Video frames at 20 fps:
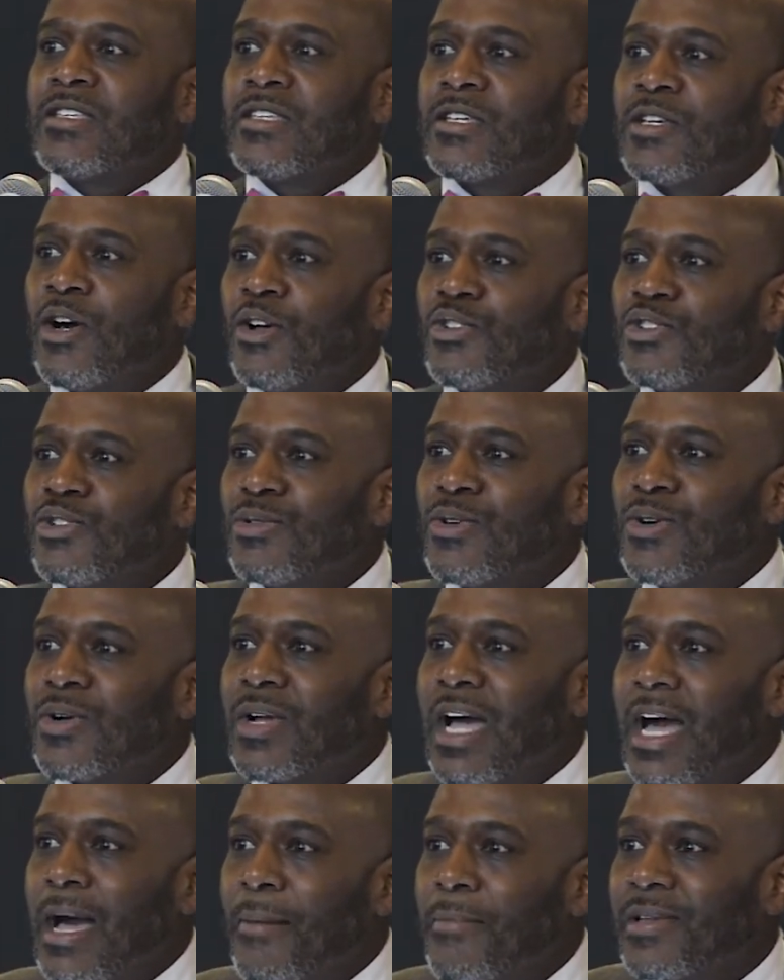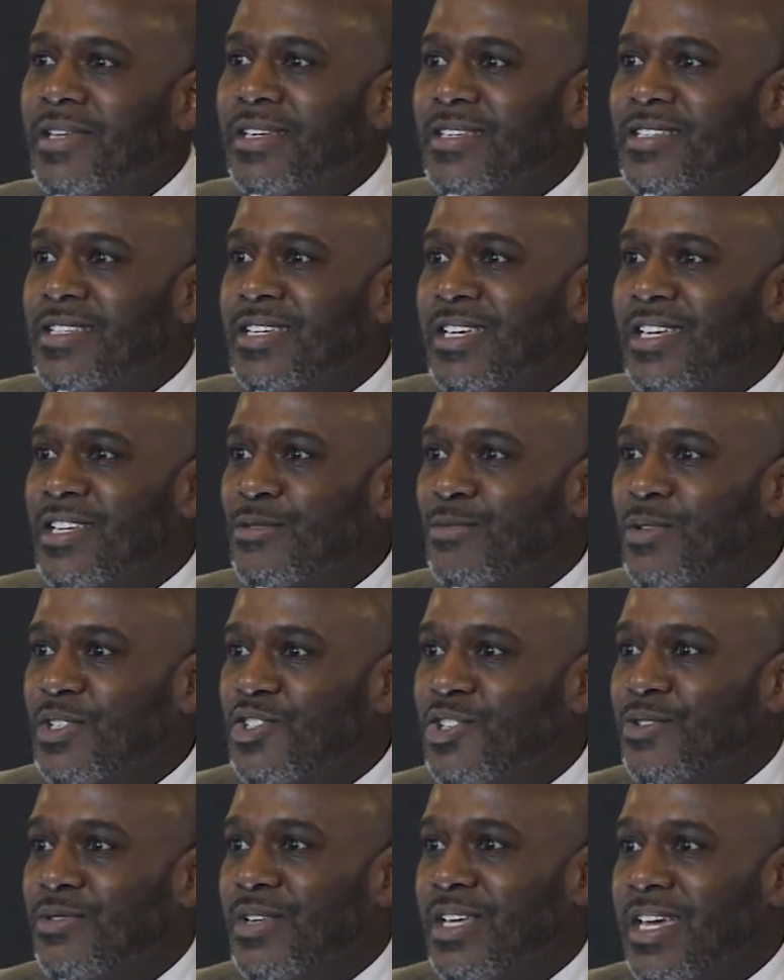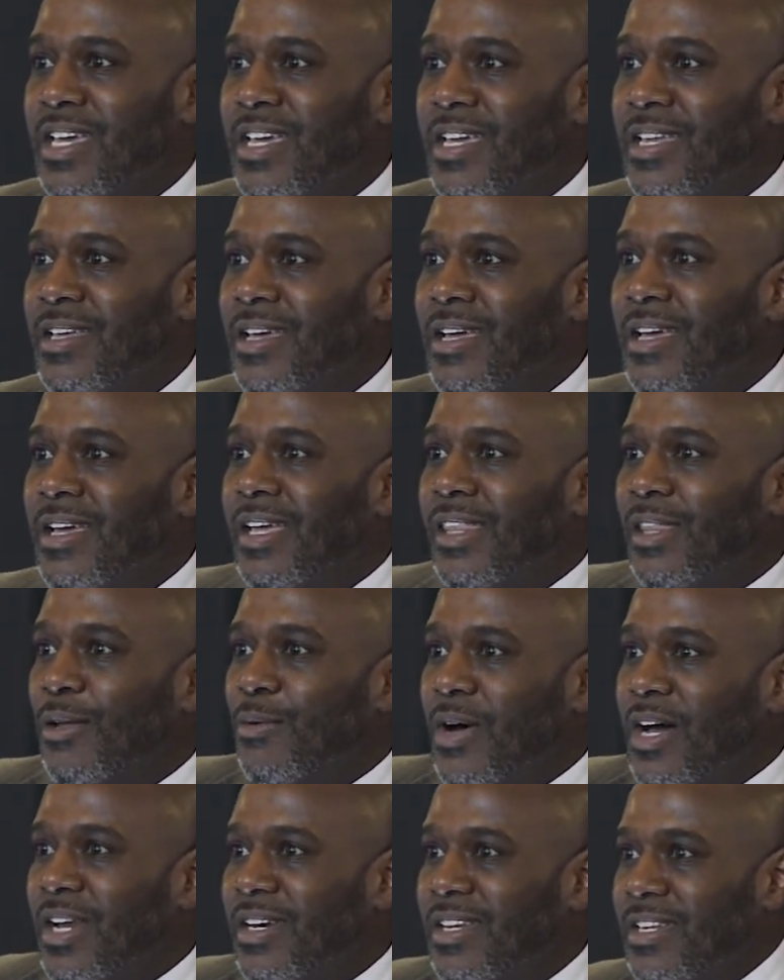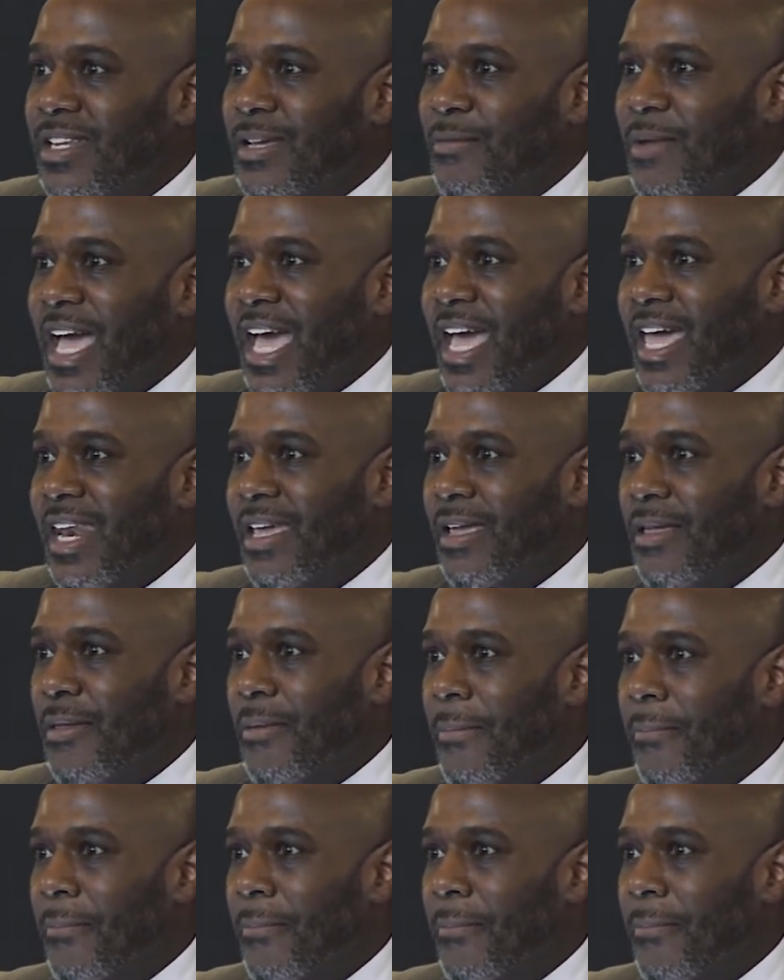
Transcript: Cultural competency is what you need, and LaWanda and them had it.